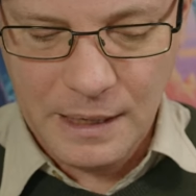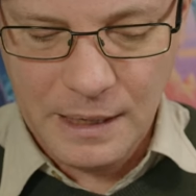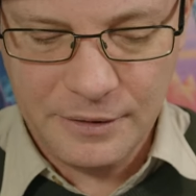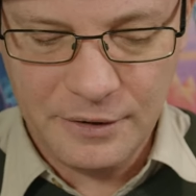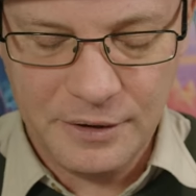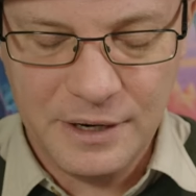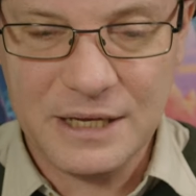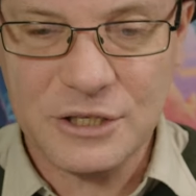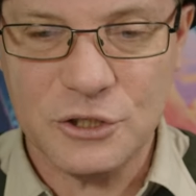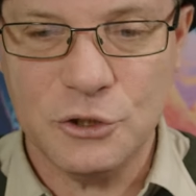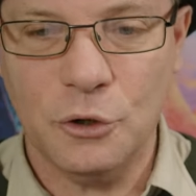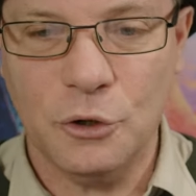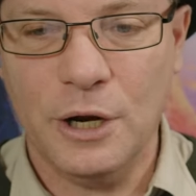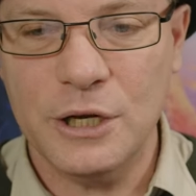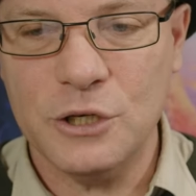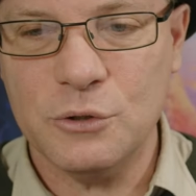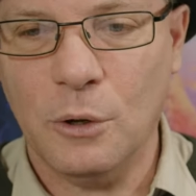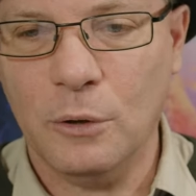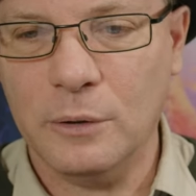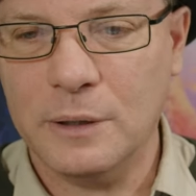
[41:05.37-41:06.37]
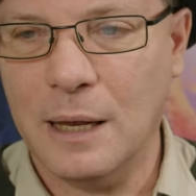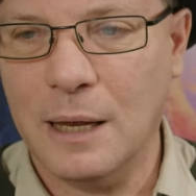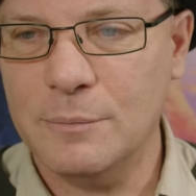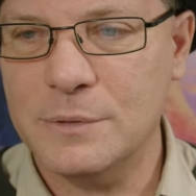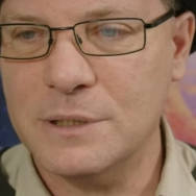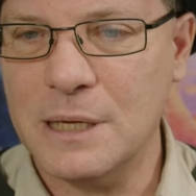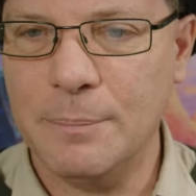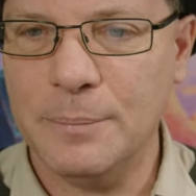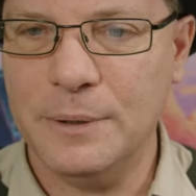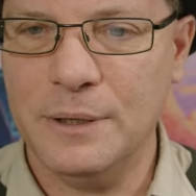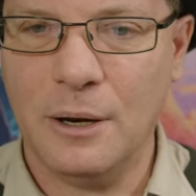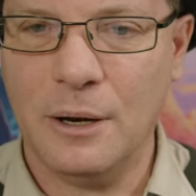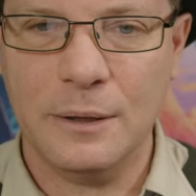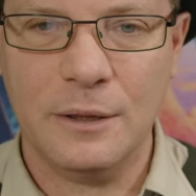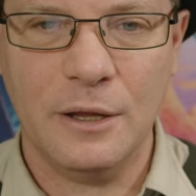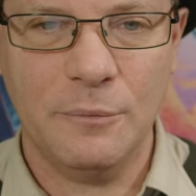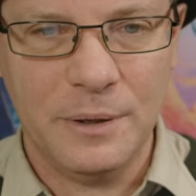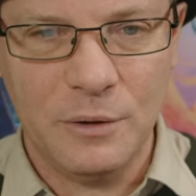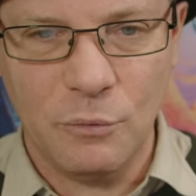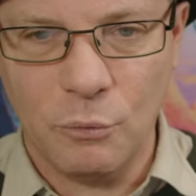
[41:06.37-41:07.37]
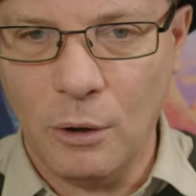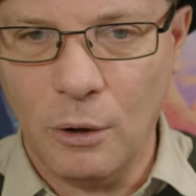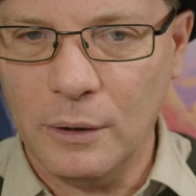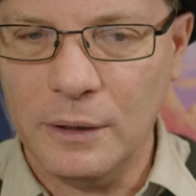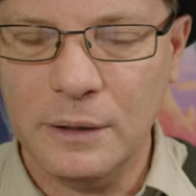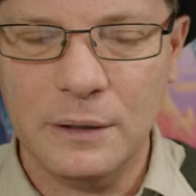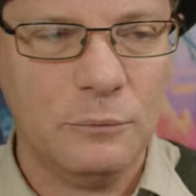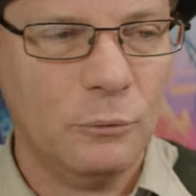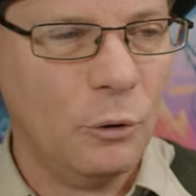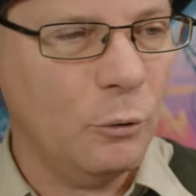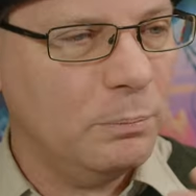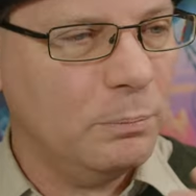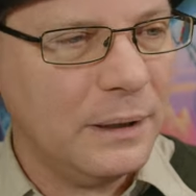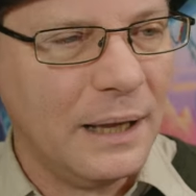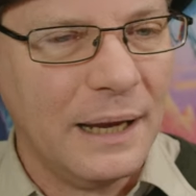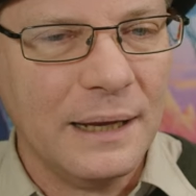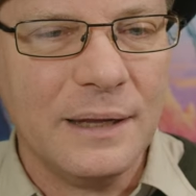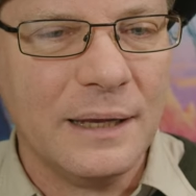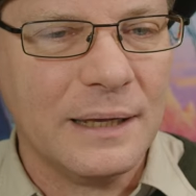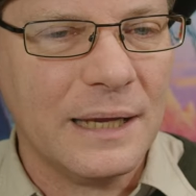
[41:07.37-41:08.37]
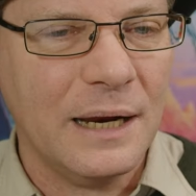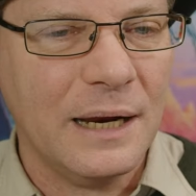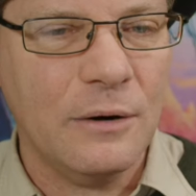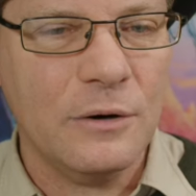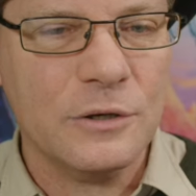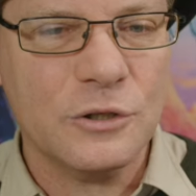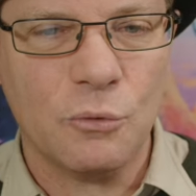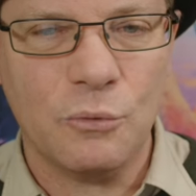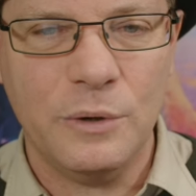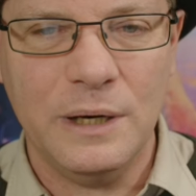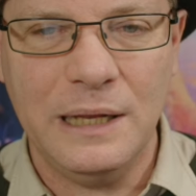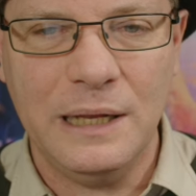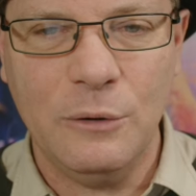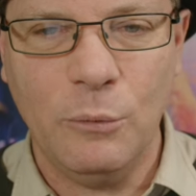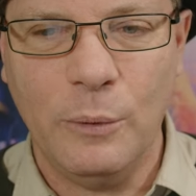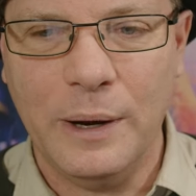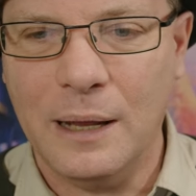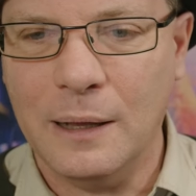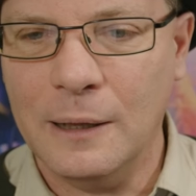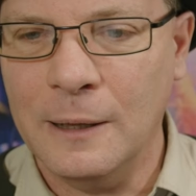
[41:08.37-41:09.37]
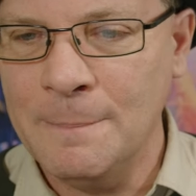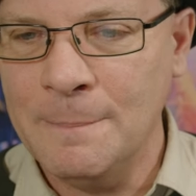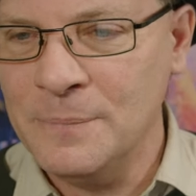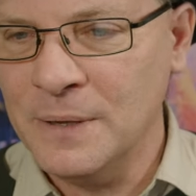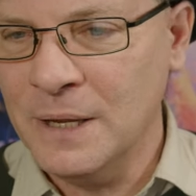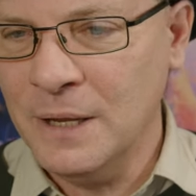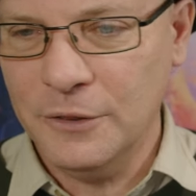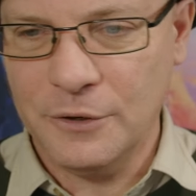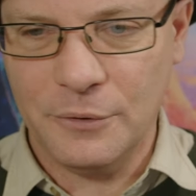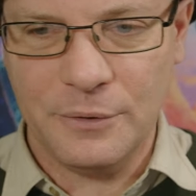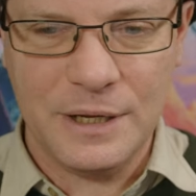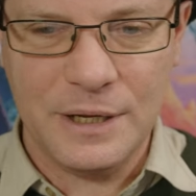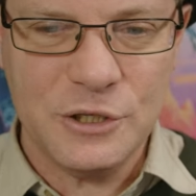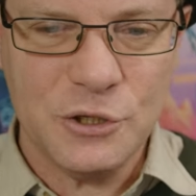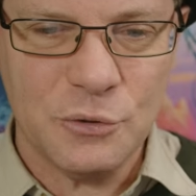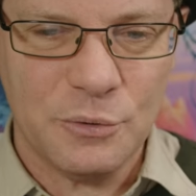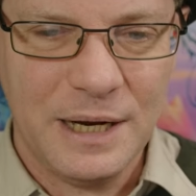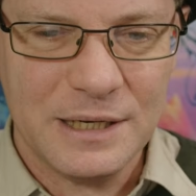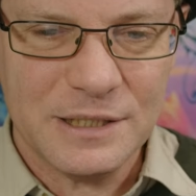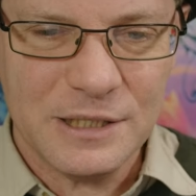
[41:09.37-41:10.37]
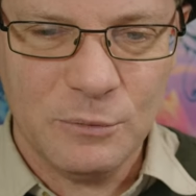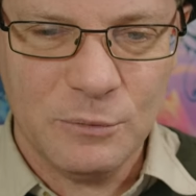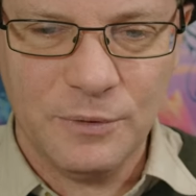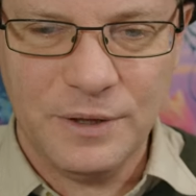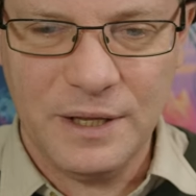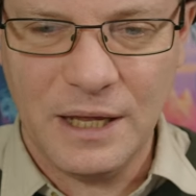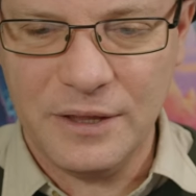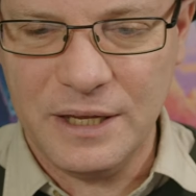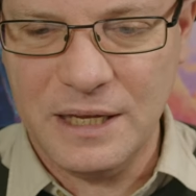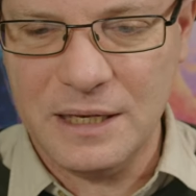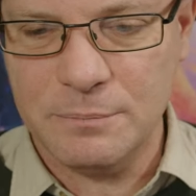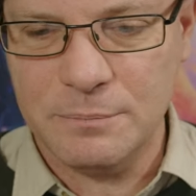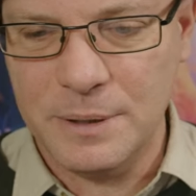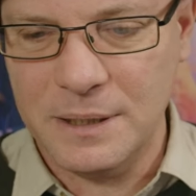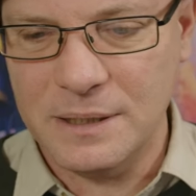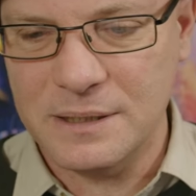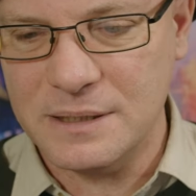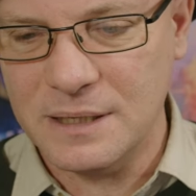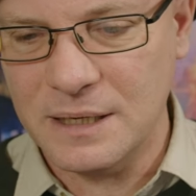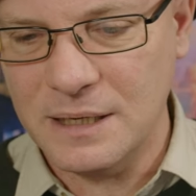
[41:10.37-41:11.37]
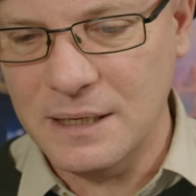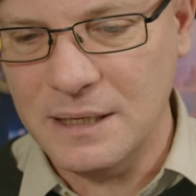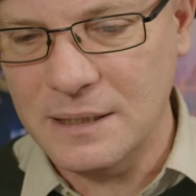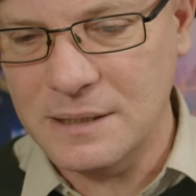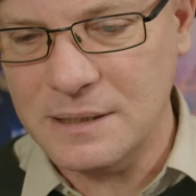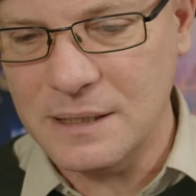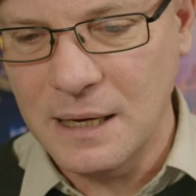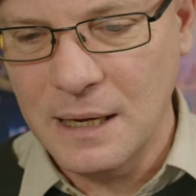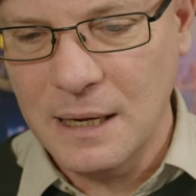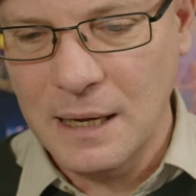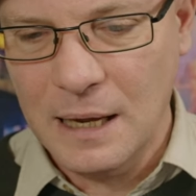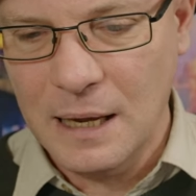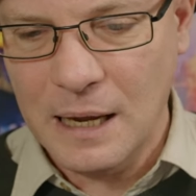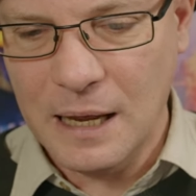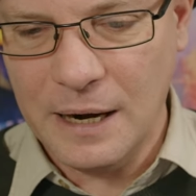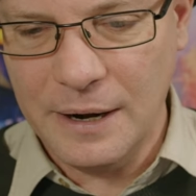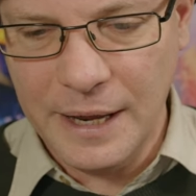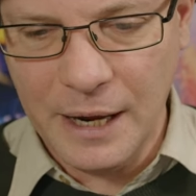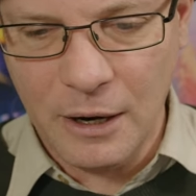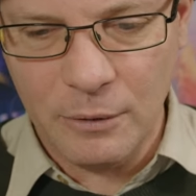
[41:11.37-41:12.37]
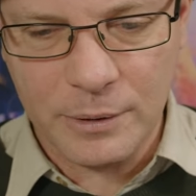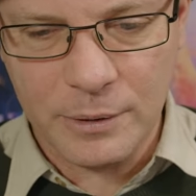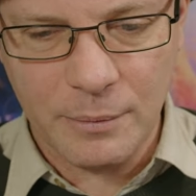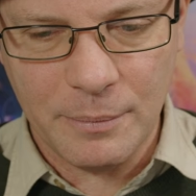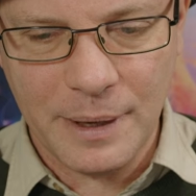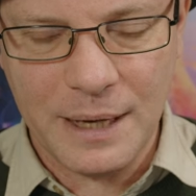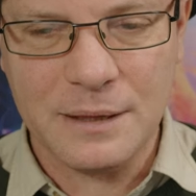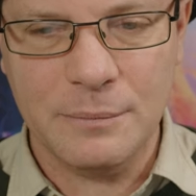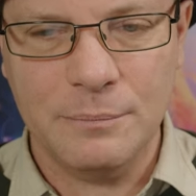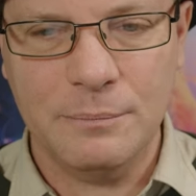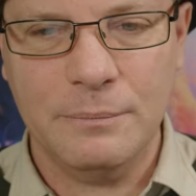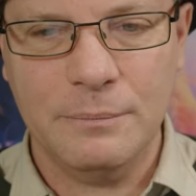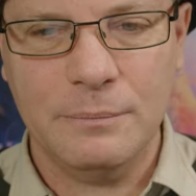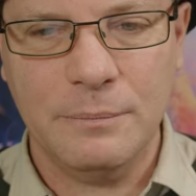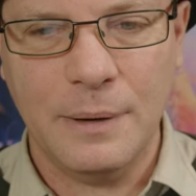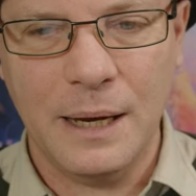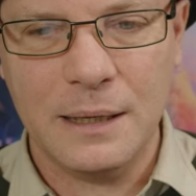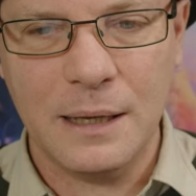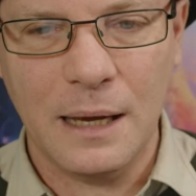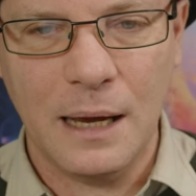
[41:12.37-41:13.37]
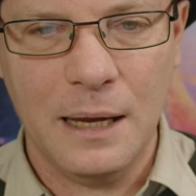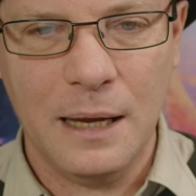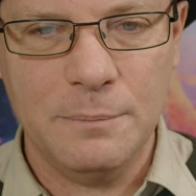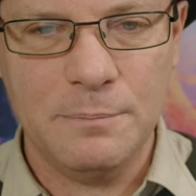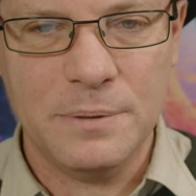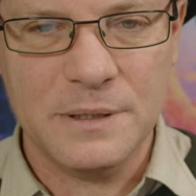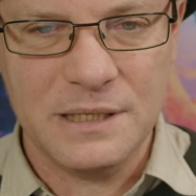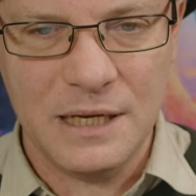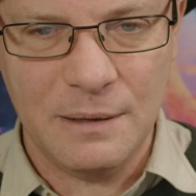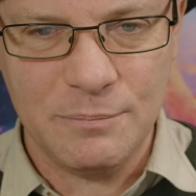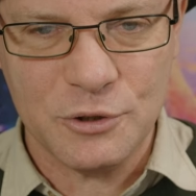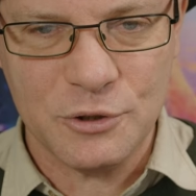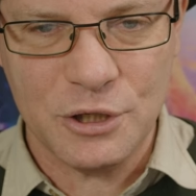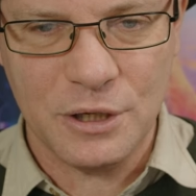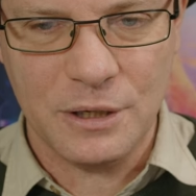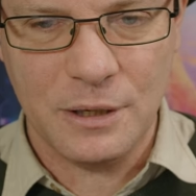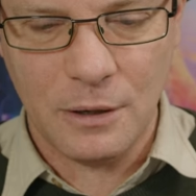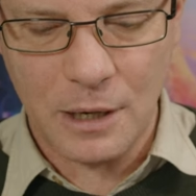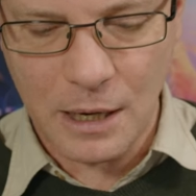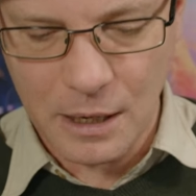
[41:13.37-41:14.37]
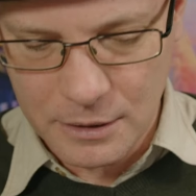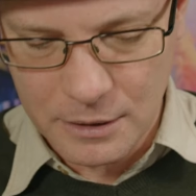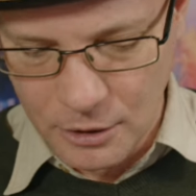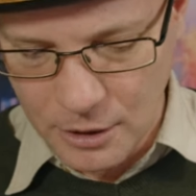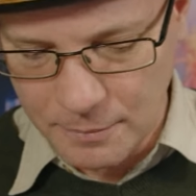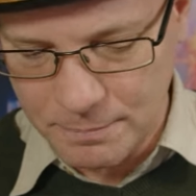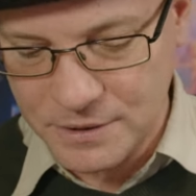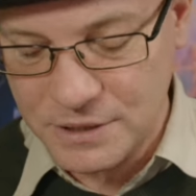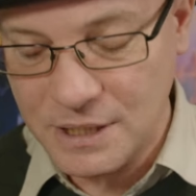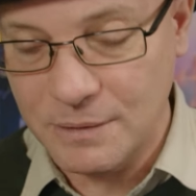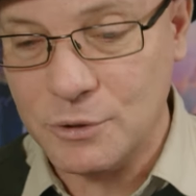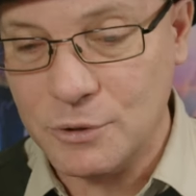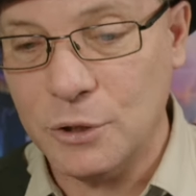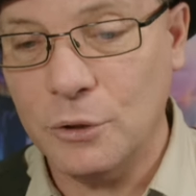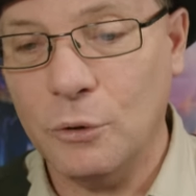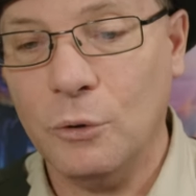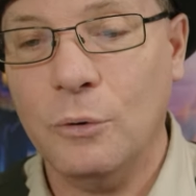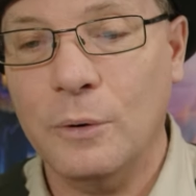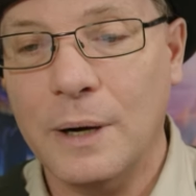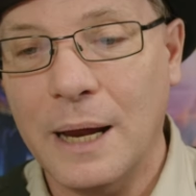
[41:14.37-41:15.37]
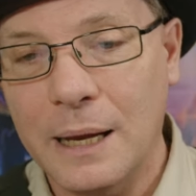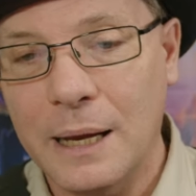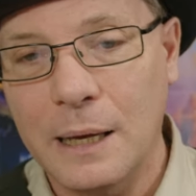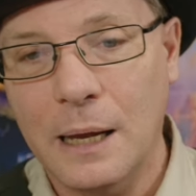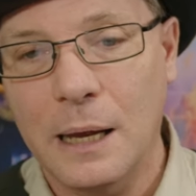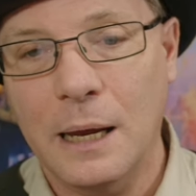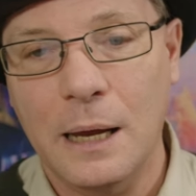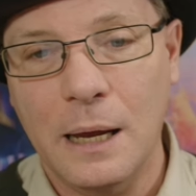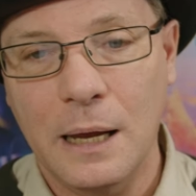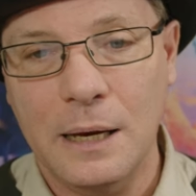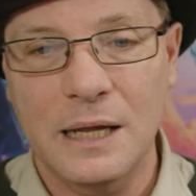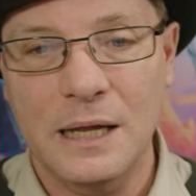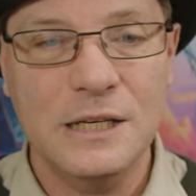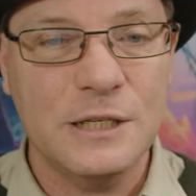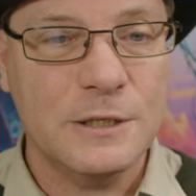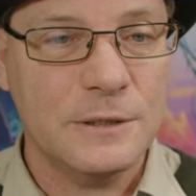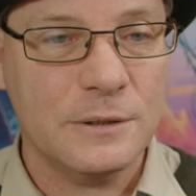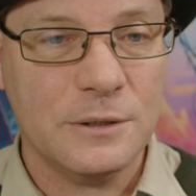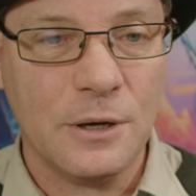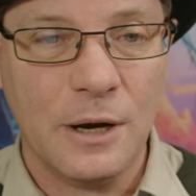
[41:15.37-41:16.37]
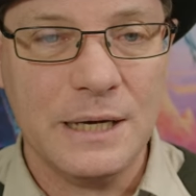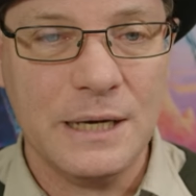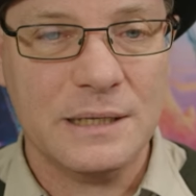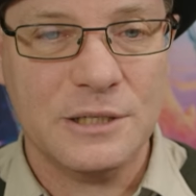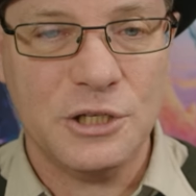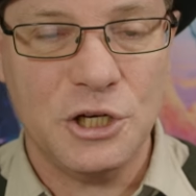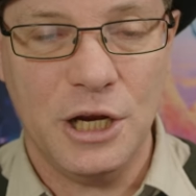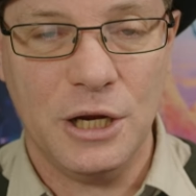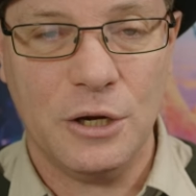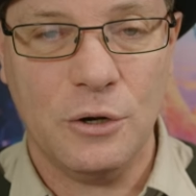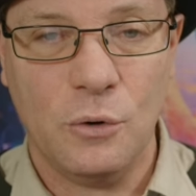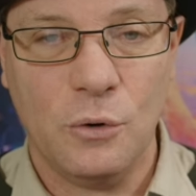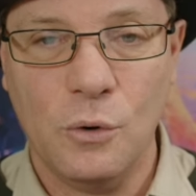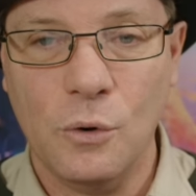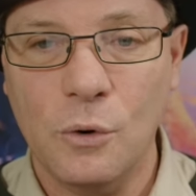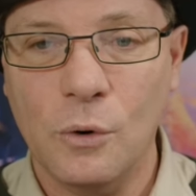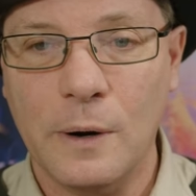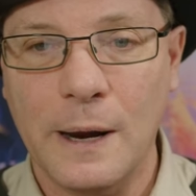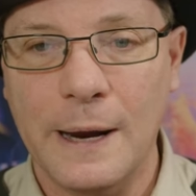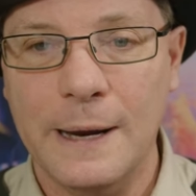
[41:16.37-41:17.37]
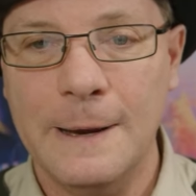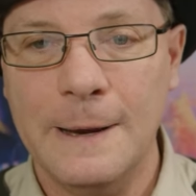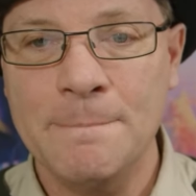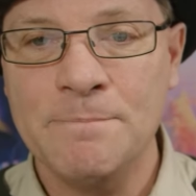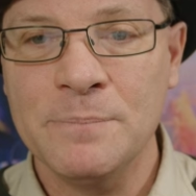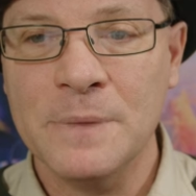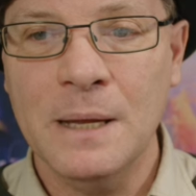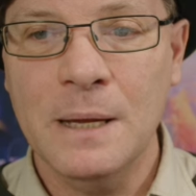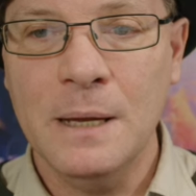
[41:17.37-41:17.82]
and the next dice roll comes up and like they've been rolling role playing their character really well they're interacting with the other npcs and now i'm going to make them make a perception uh, not a perception or a uh, an insight check or a,